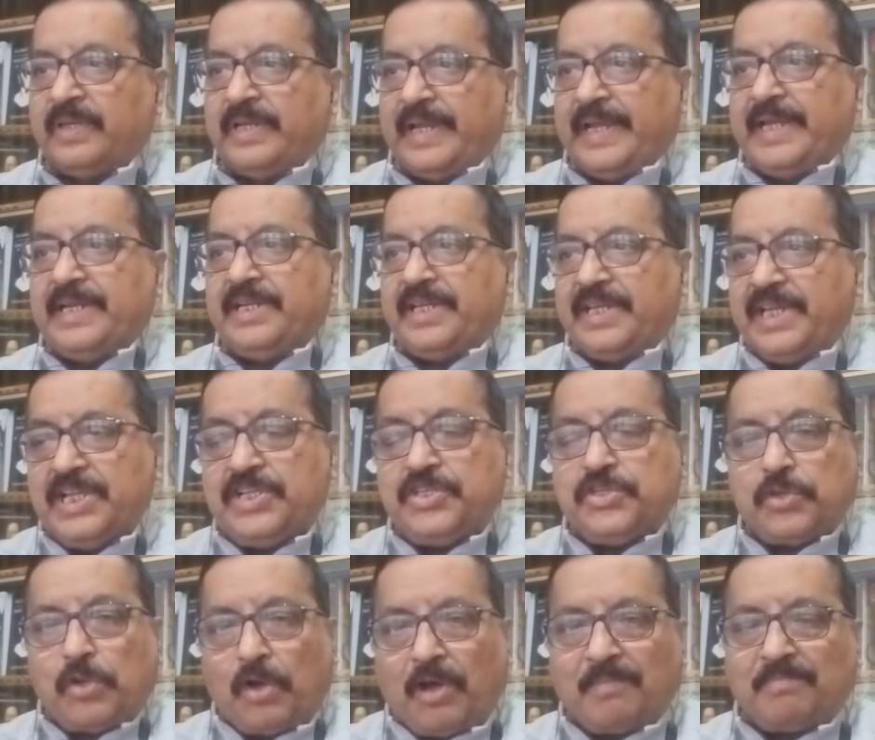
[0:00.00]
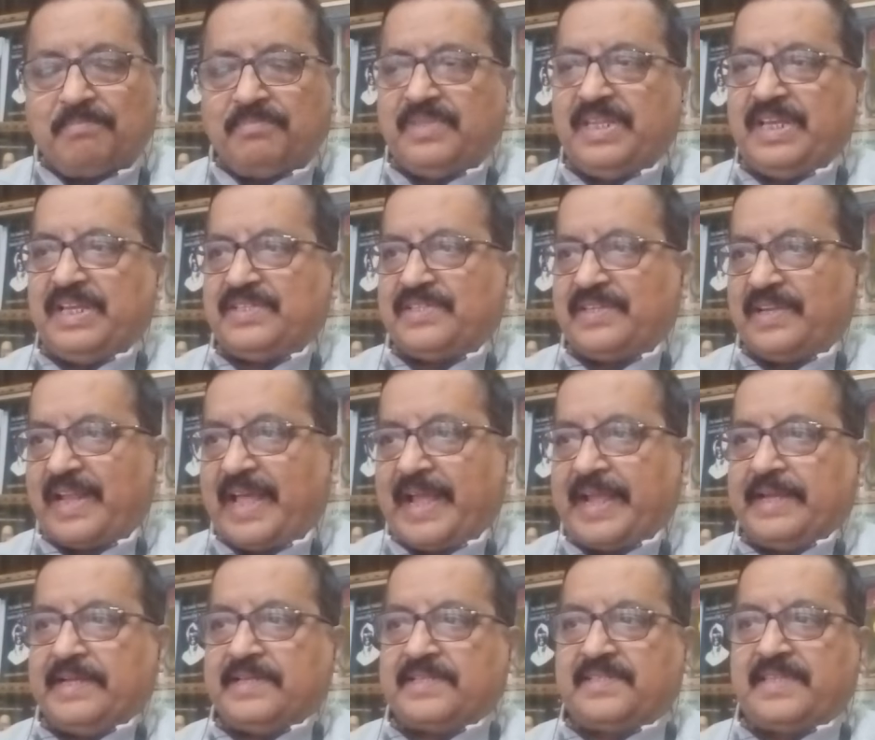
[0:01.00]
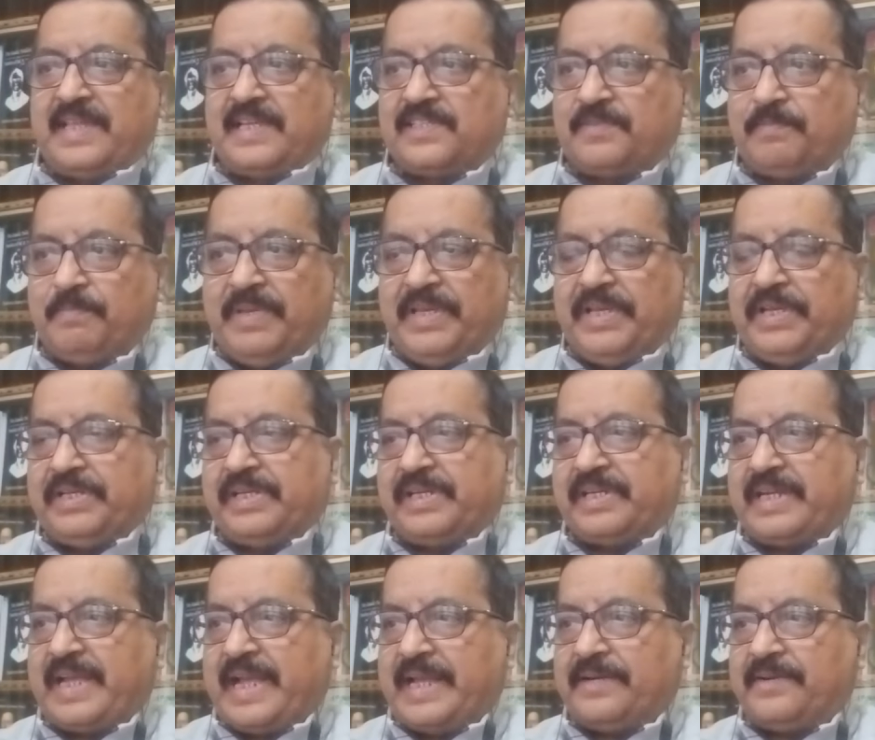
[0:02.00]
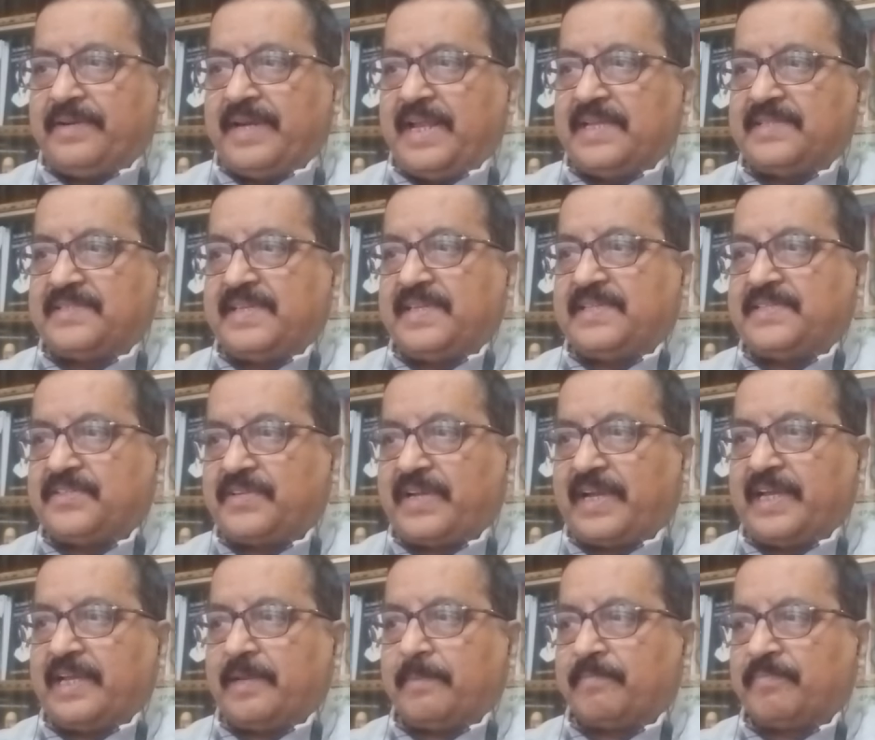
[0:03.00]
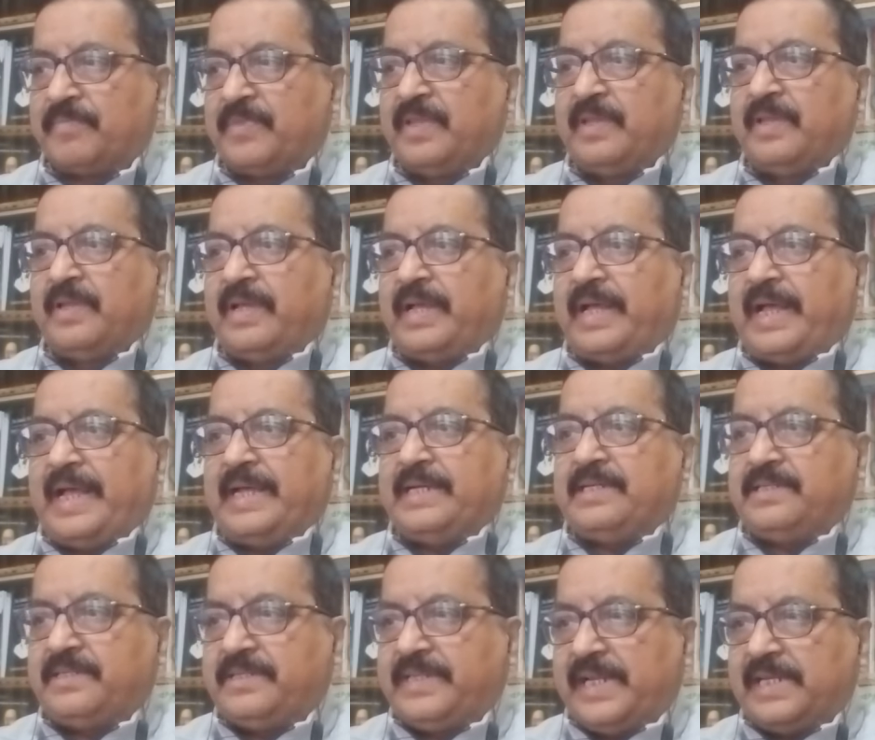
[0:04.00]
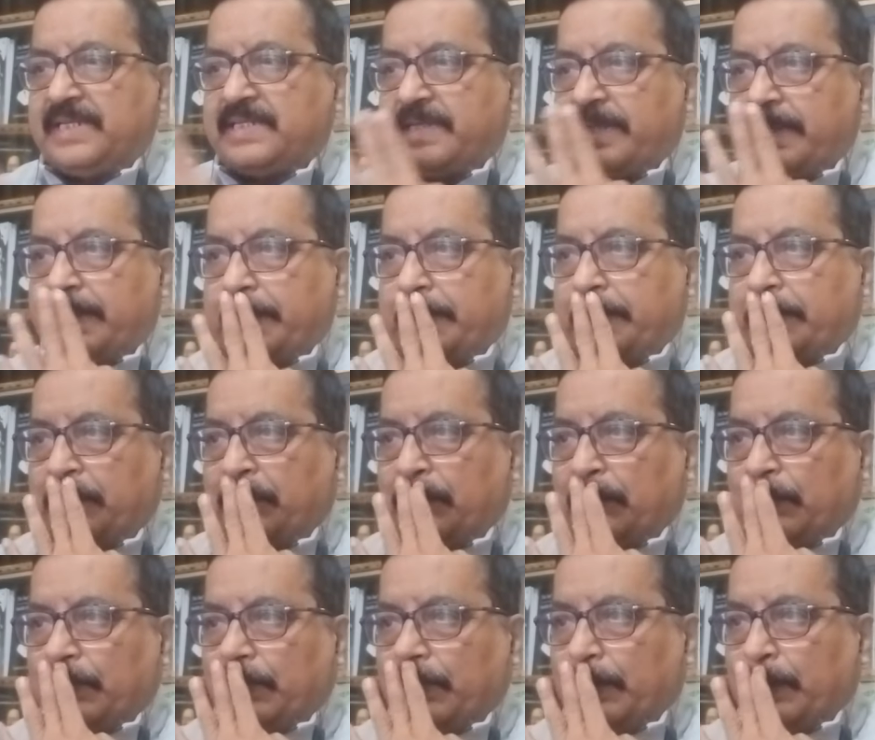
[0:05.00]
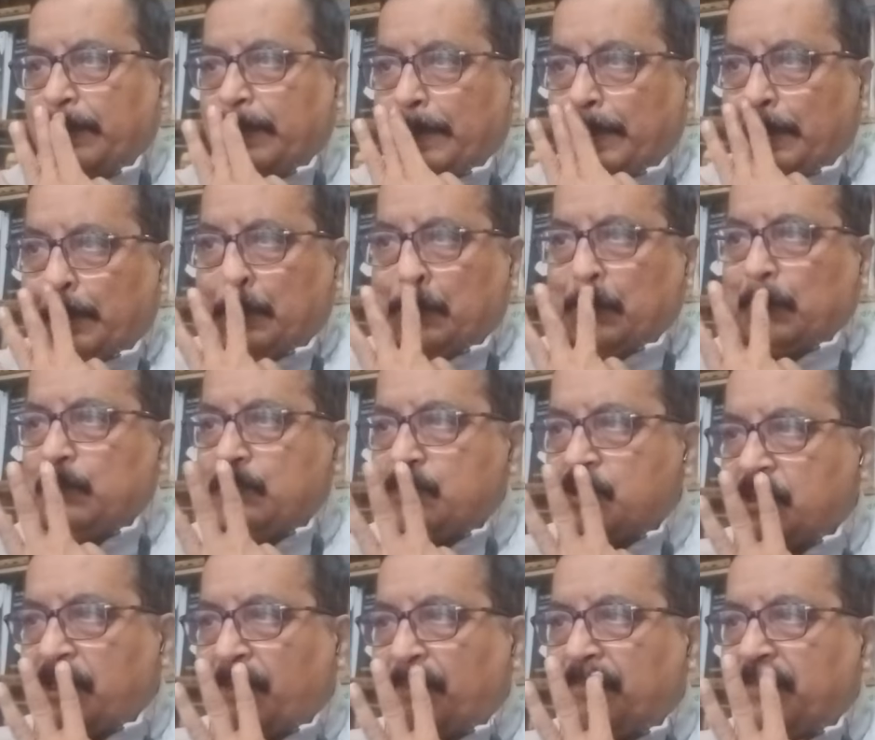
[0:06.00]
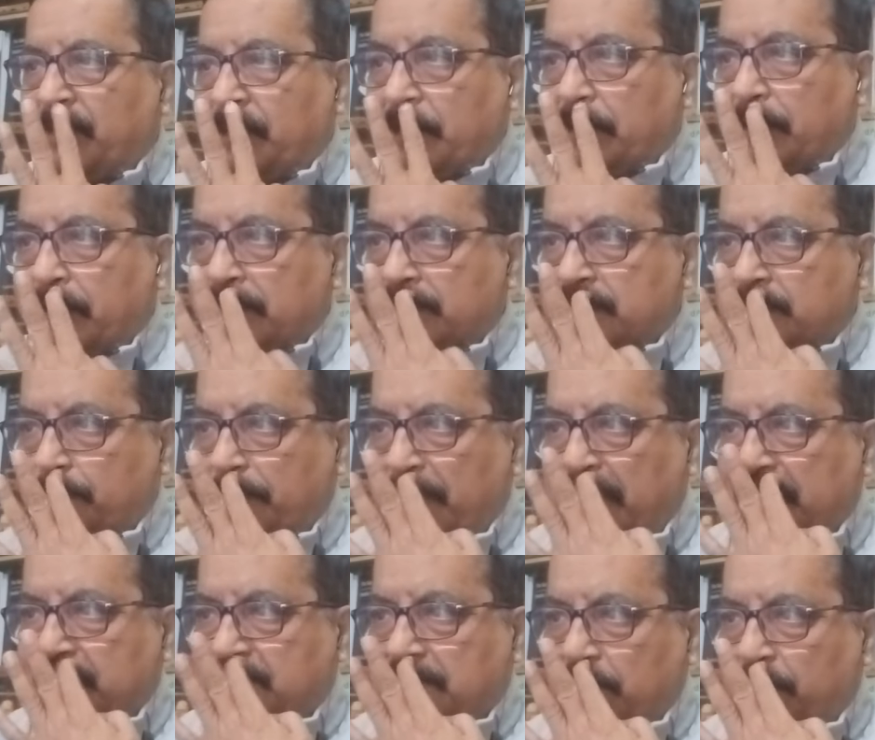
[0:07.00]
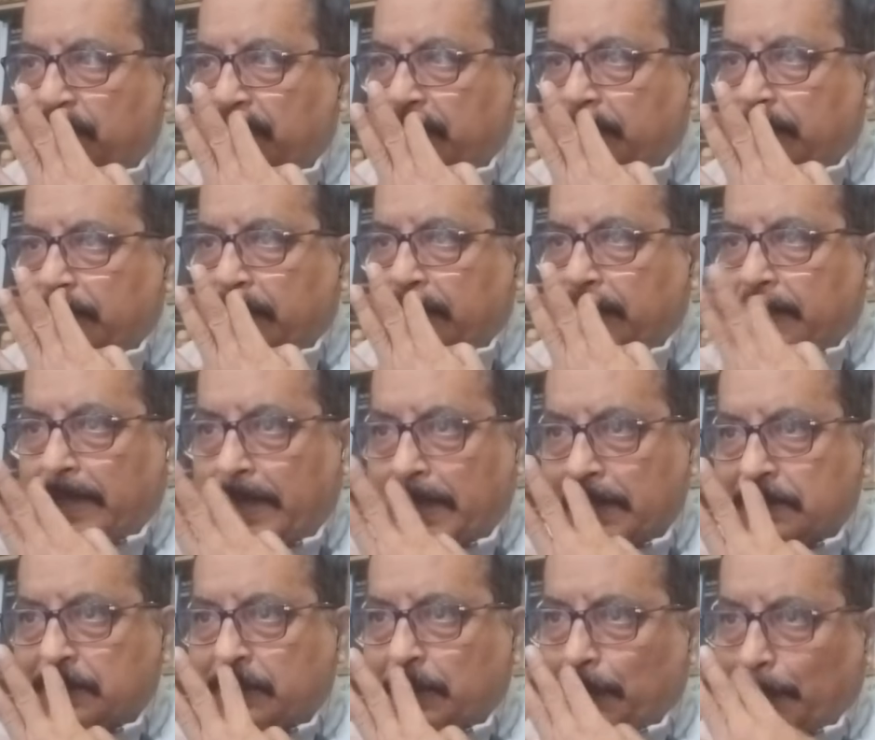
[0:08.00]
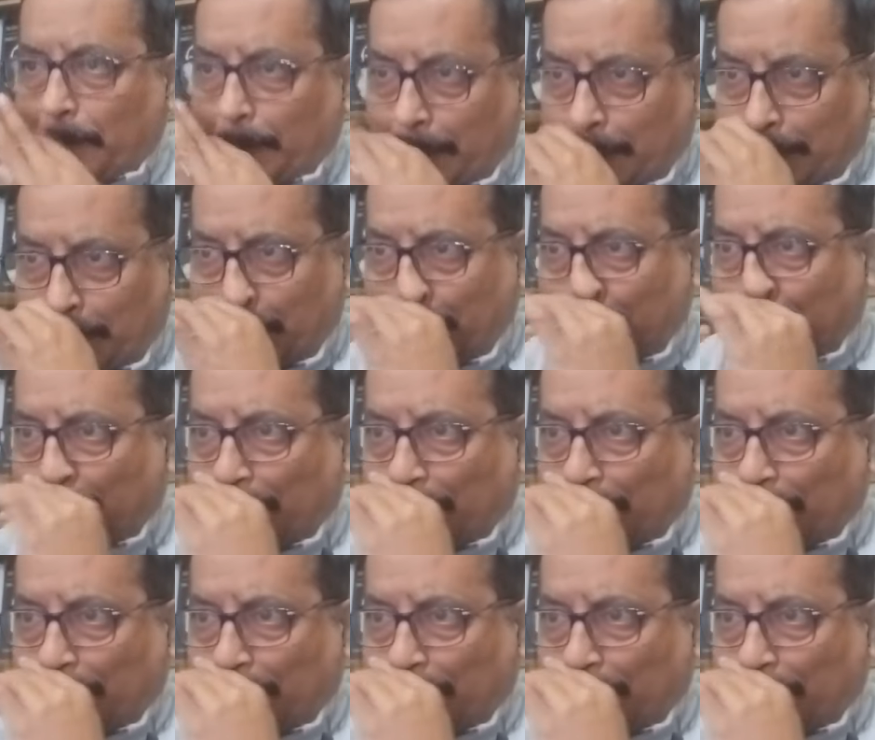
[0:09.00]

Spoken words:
each of these lines, the speaker addresses time and tells it to do something specific, urging it